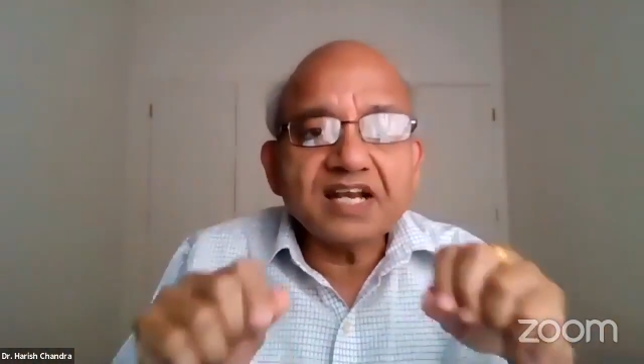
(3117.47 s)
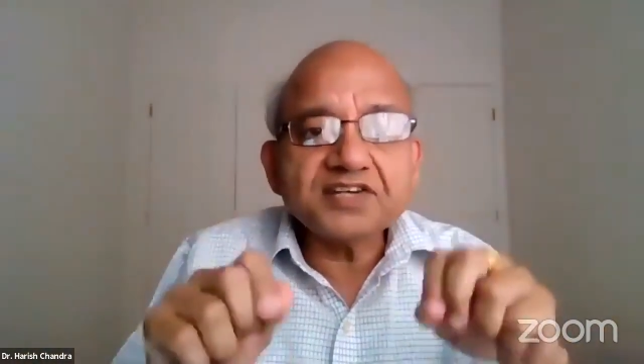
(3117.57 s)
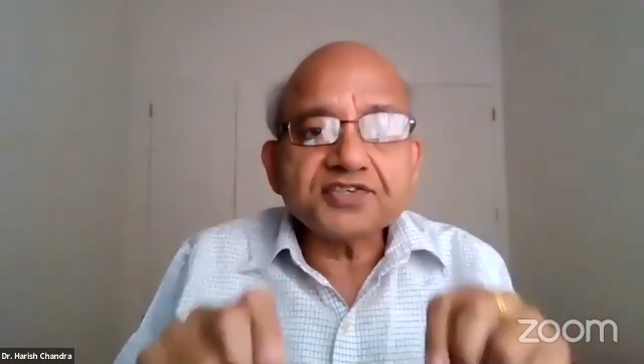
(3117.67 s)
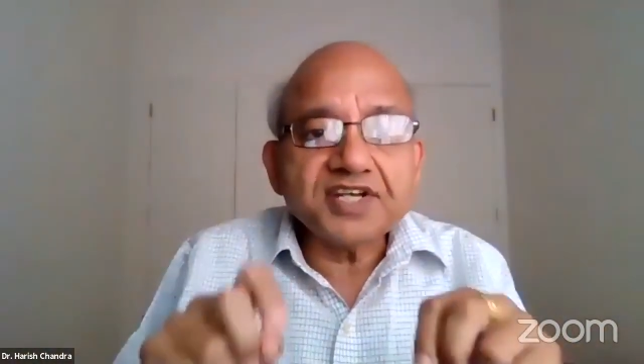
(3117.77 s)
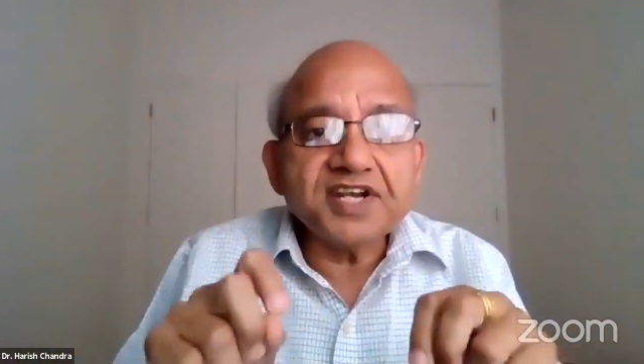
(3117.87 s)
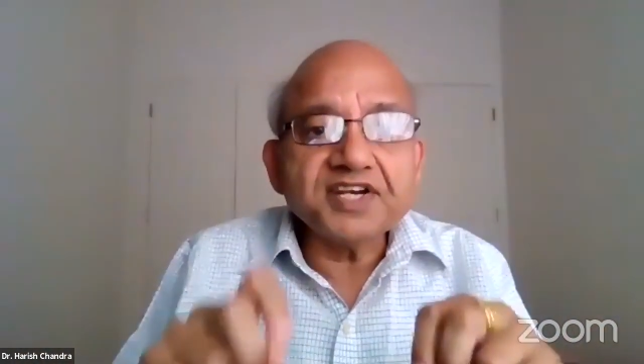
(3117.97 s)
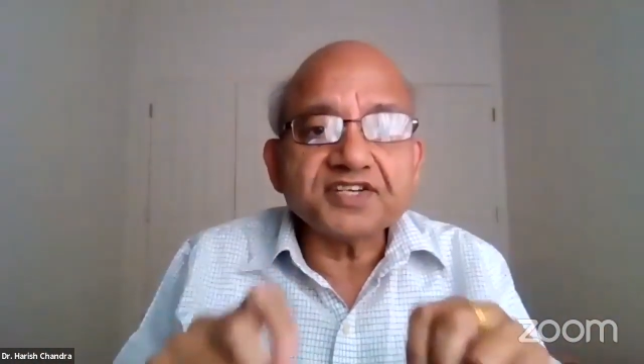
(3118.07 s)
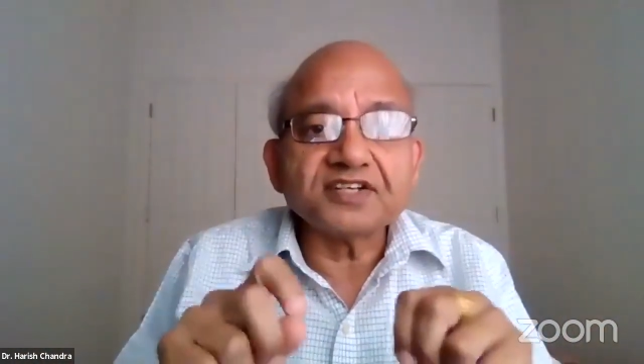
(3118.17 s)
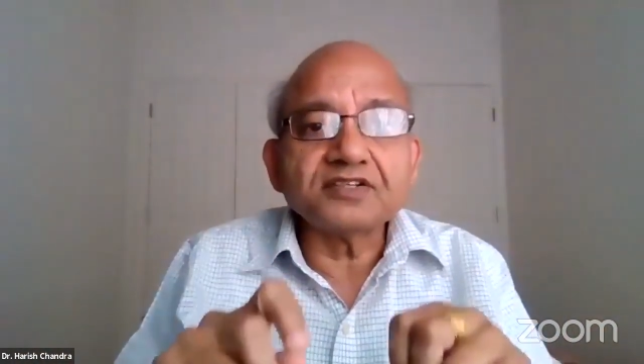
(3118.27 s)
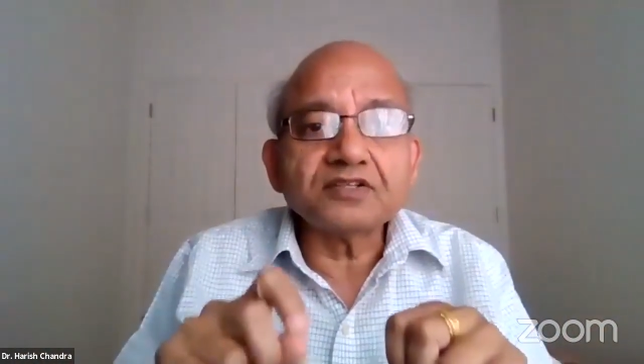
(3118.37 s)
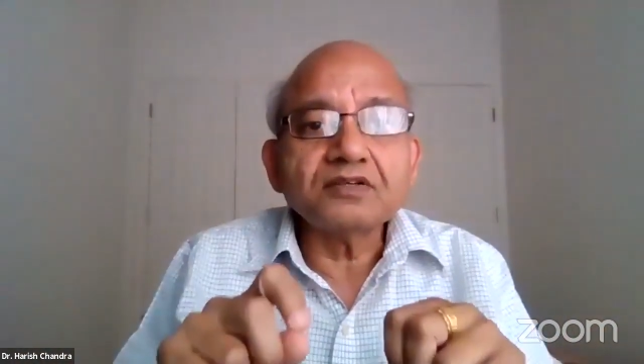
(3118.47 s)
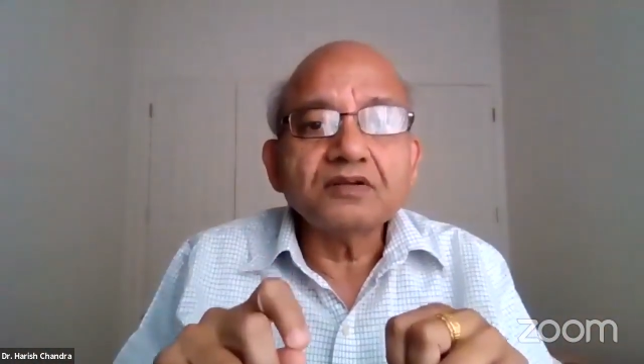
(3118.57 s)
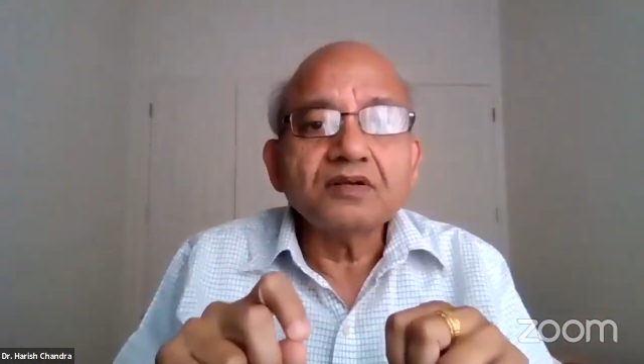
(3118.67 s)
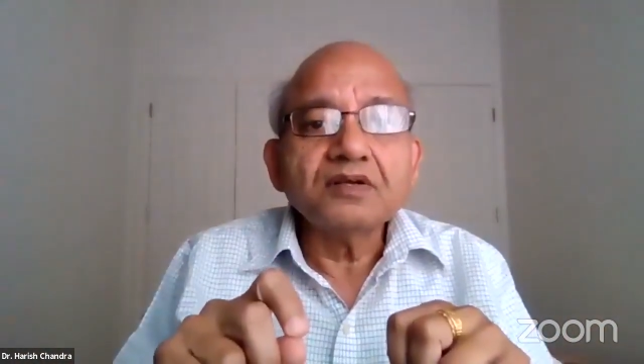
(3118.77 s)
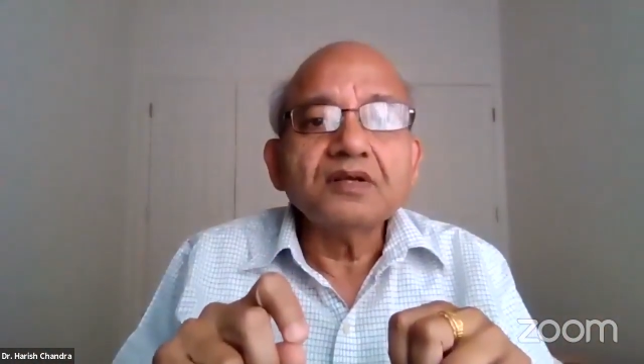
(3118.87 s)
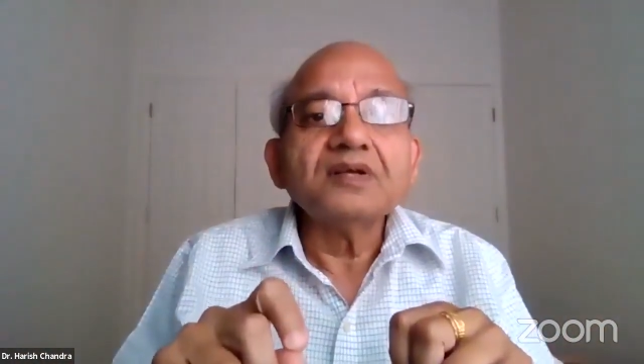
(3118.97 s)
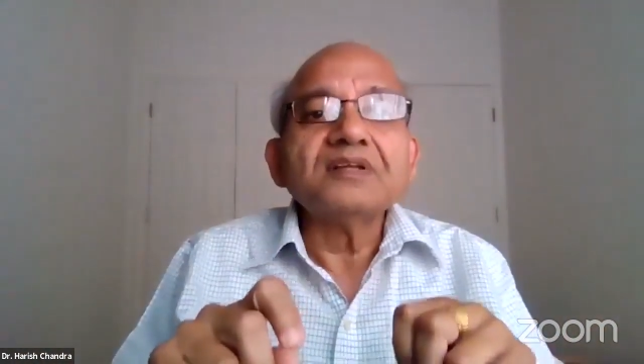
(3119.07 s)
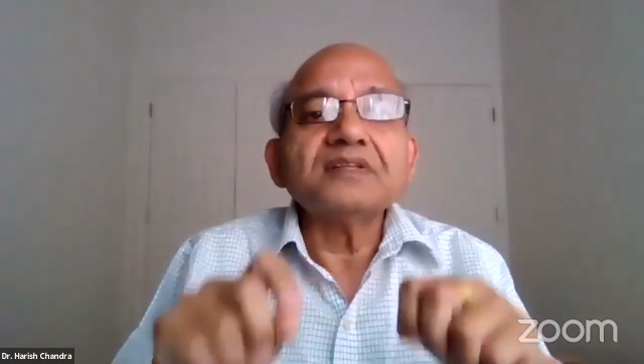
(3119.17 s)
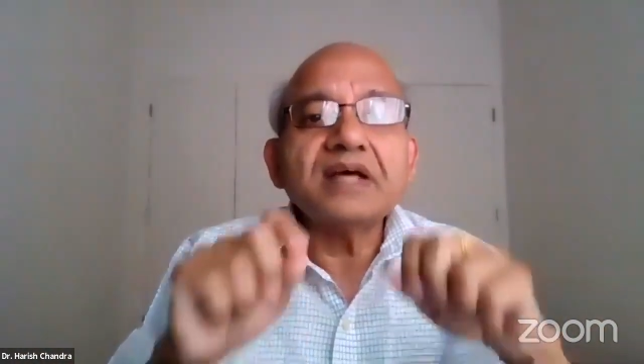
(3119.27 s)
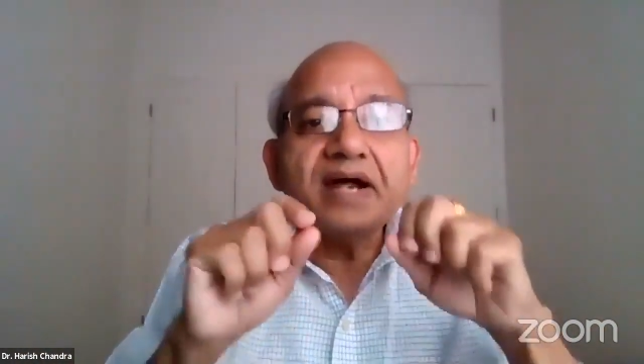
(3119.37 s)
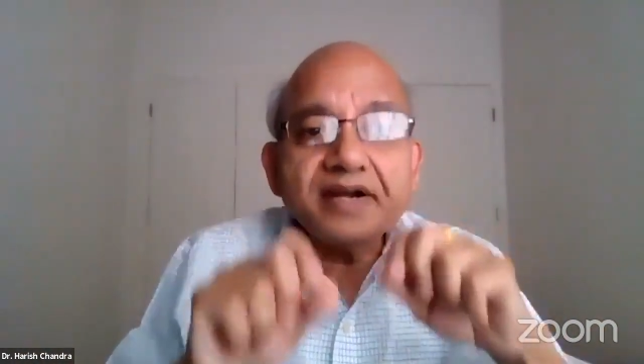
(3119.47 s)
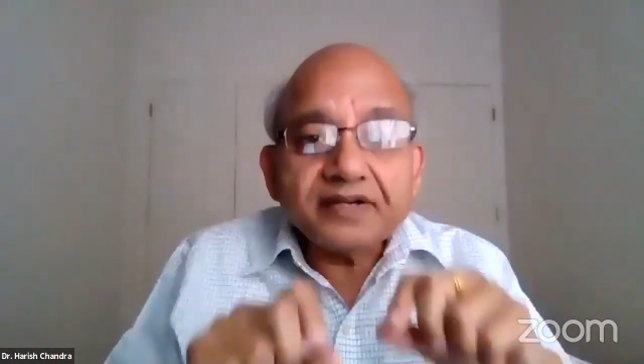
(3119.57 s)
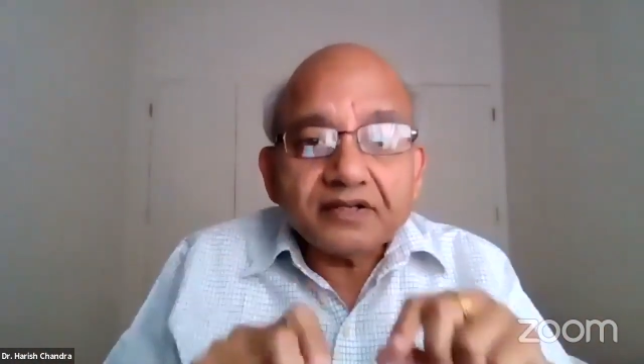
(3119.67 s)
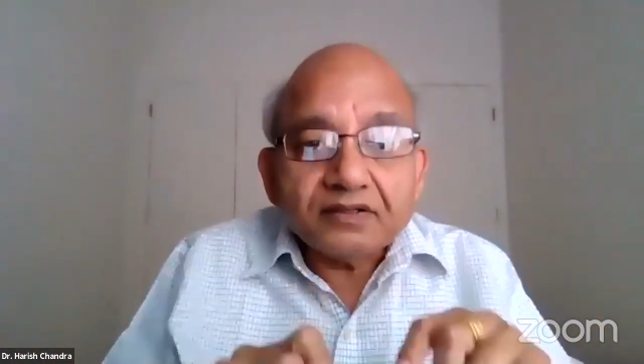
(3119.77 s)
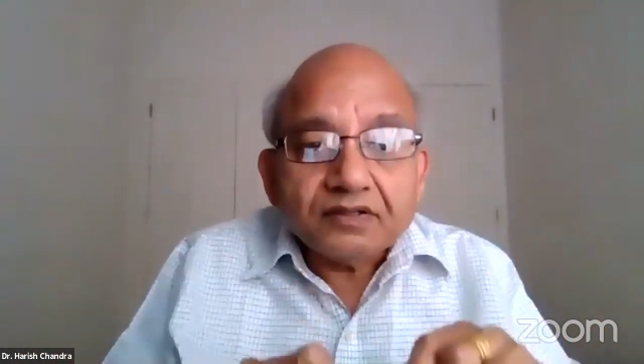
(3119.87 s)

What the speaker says: illustrations that